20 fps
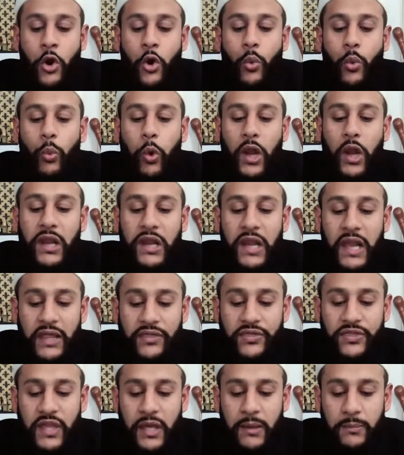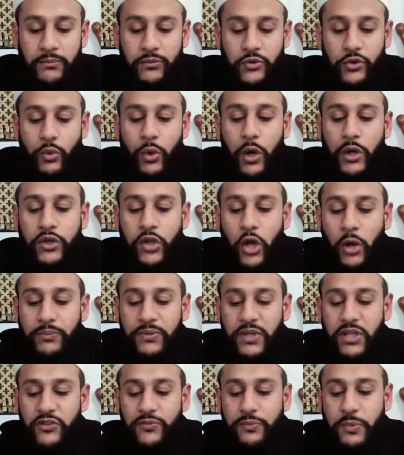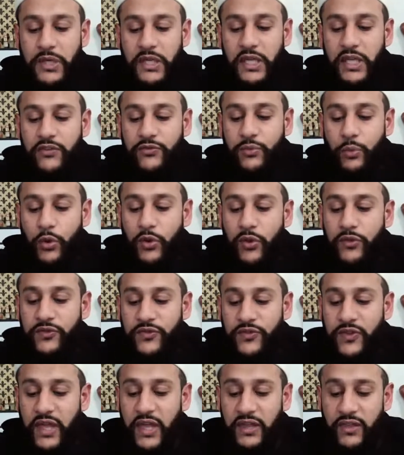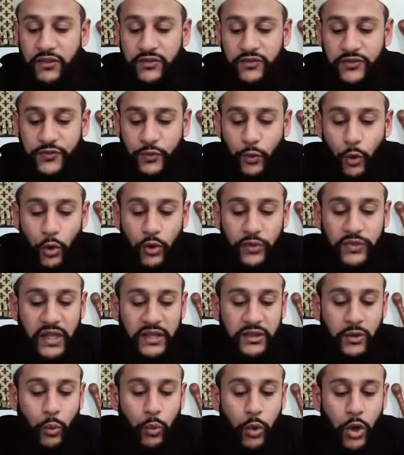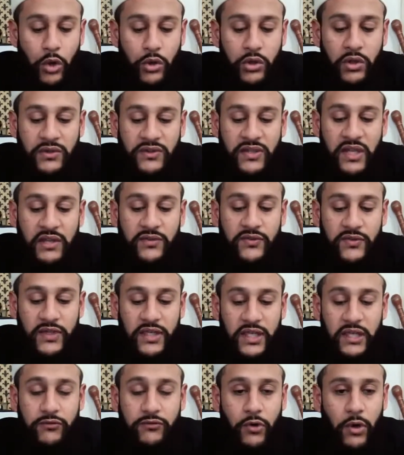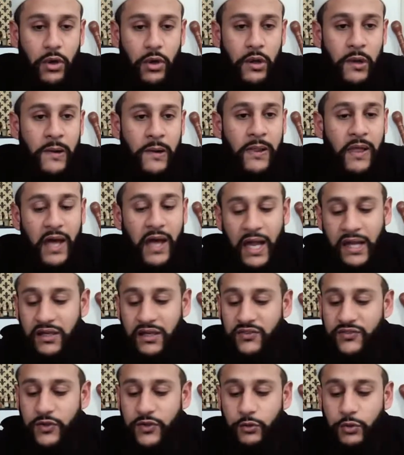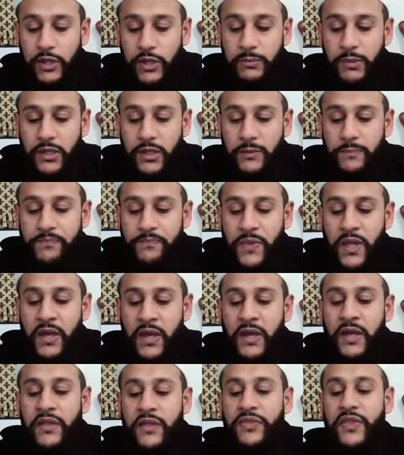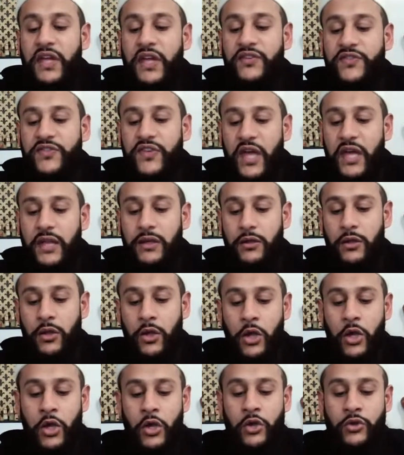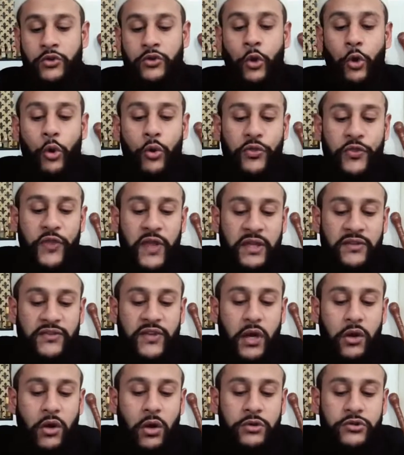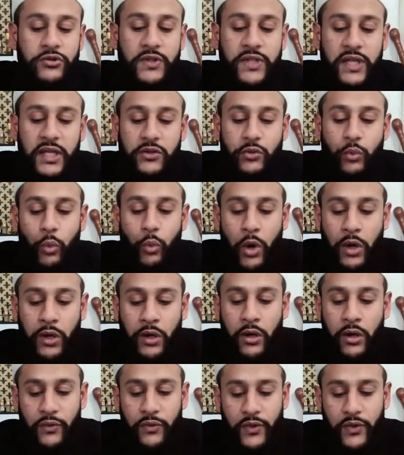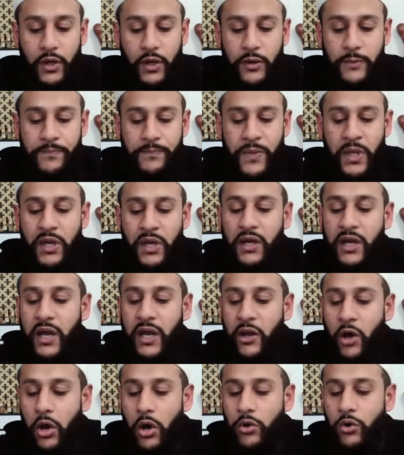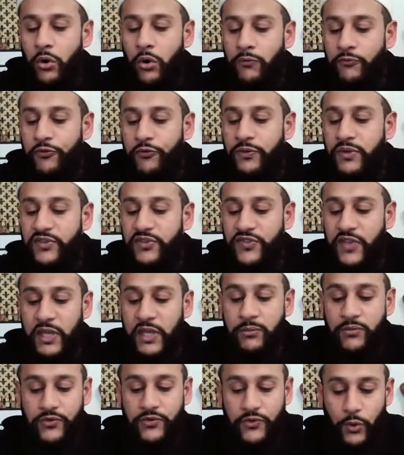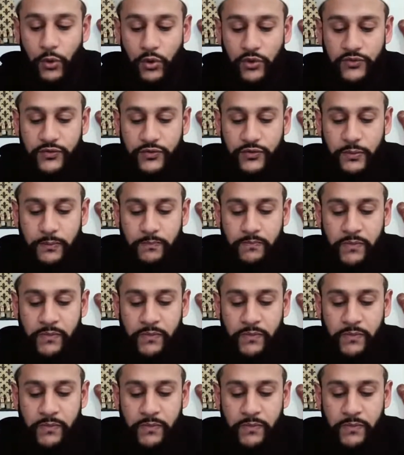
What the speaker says: What led them to adopt these beliefs was they saw that the world contains evil and disagreement. They said, two things that contradict one another cannot come from the same source,